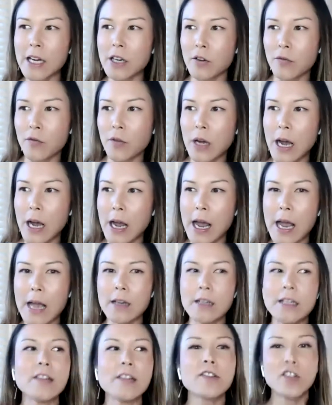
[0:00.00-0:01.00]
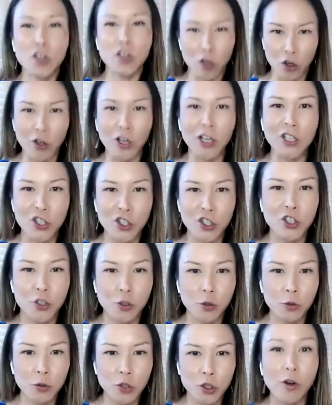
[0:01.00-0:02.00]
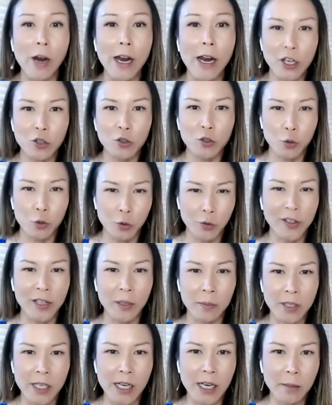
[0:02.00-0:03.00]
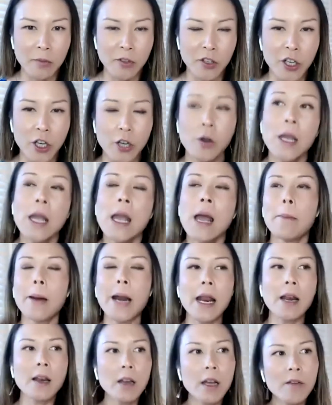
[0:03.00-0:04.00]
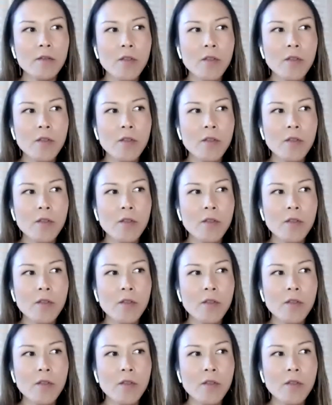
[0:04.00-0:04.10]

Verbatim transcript: kind of discouraged to try new tools mm-hmm. sometimes, you know? But I